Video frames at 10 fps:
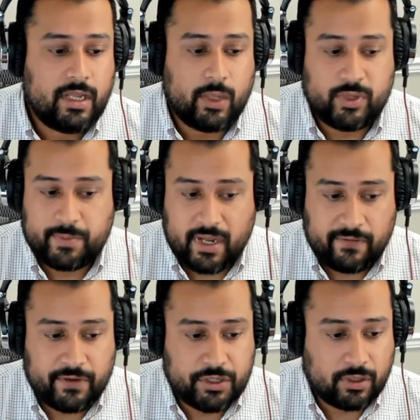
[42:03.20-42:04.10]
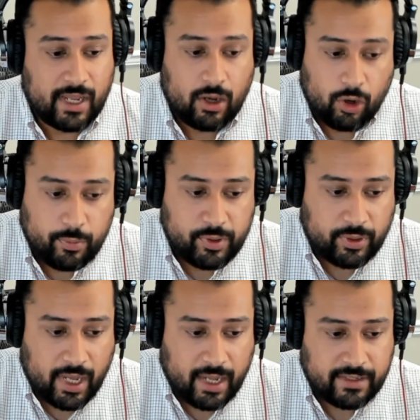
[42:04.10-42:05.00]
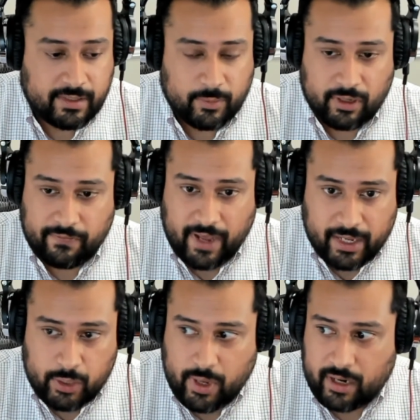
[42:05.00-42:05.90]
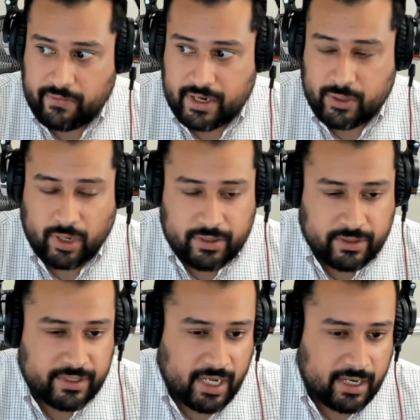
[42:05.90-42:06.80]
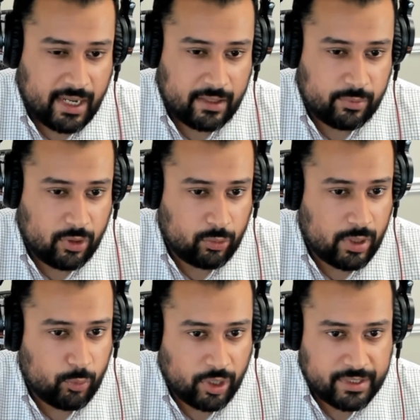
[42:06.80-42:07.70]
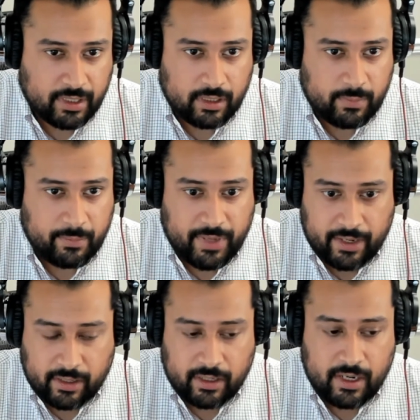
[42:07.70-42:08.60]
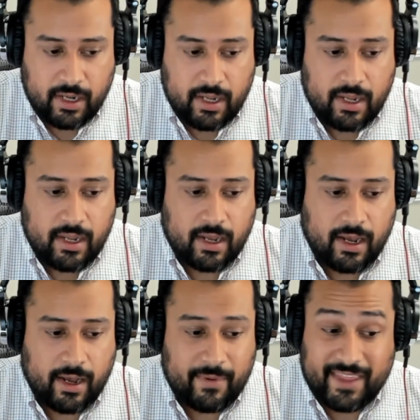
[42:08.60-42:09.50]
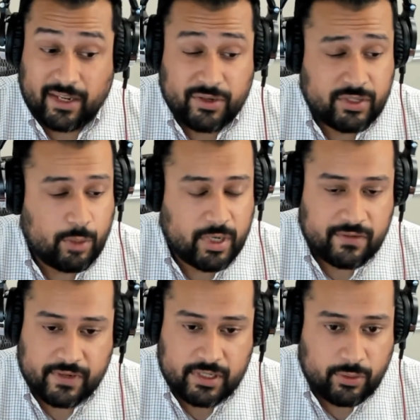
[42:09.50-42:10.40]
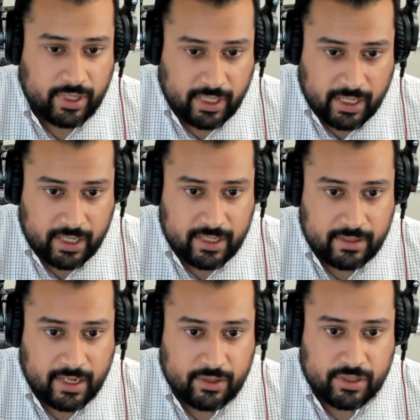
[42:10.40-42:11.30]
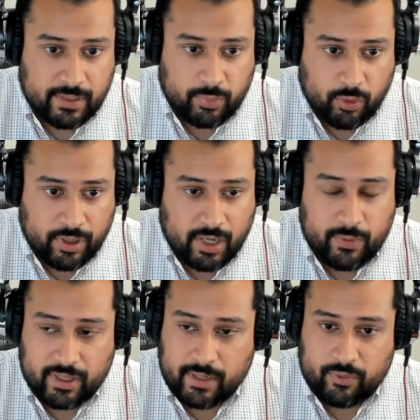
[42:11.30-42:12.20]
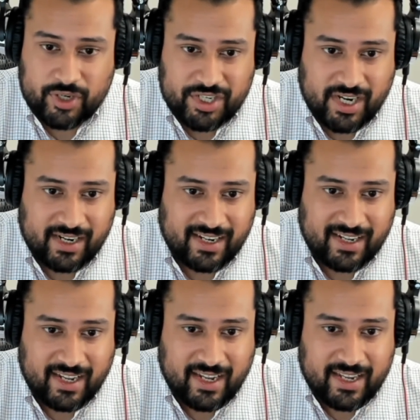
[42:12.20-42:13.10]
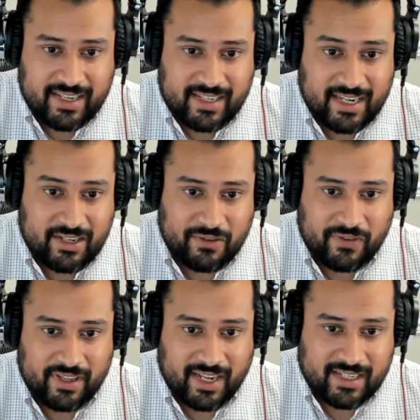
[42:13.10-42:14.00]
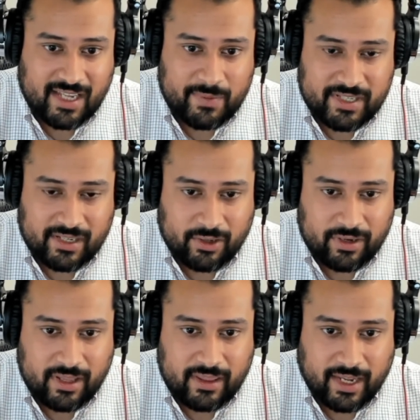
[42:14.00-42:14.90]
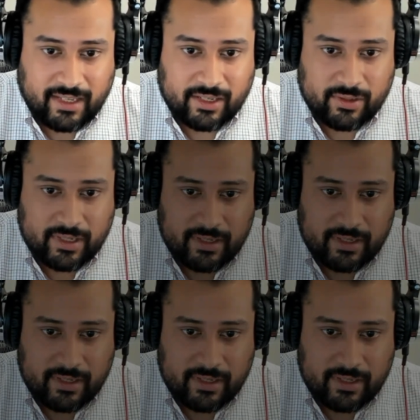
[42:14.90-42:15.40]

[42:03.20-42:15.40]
it was beneficial. I hope you got some good value out of it and you understand how the program works a little bit better. Thank you so much for tuning in and your support. I really appreciate it. Stay tuned for the next episode. Thank you.